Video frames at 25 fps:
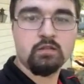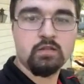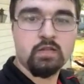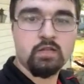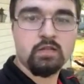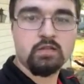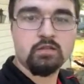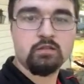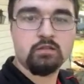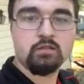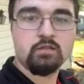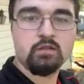
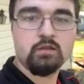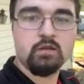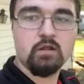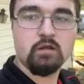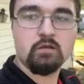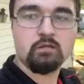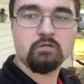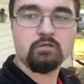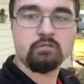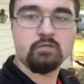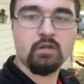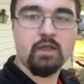like, you
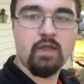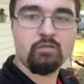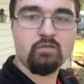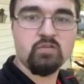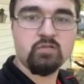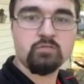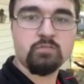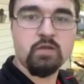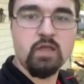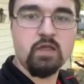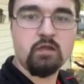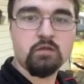know,
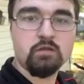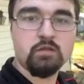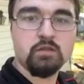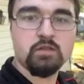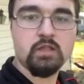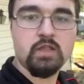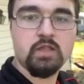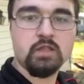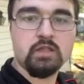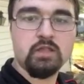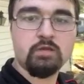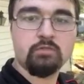having
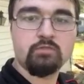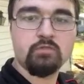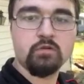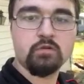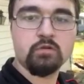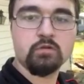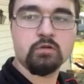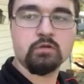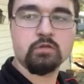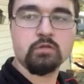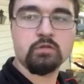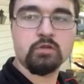parents like give
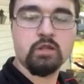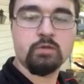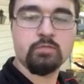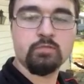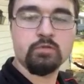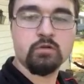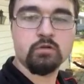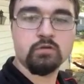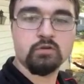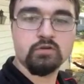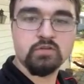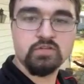
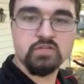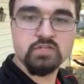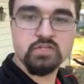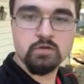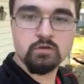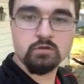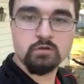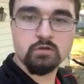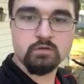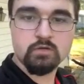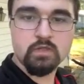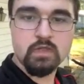their
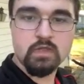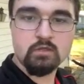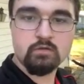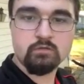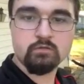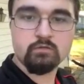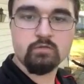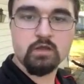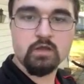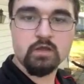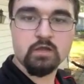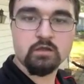children
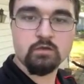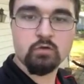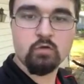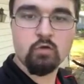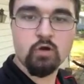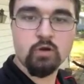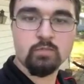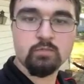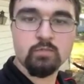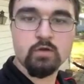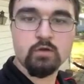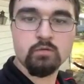like fucking
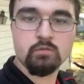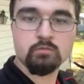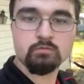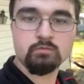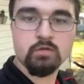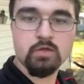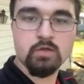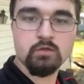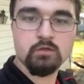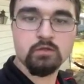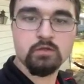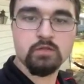hormone
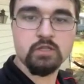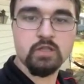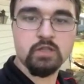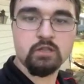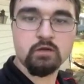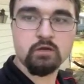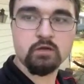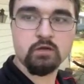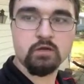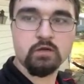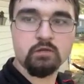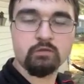pills
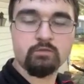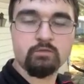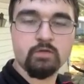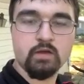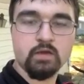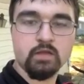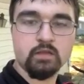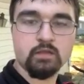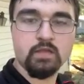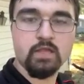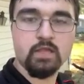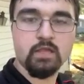that are gonna
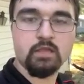fucking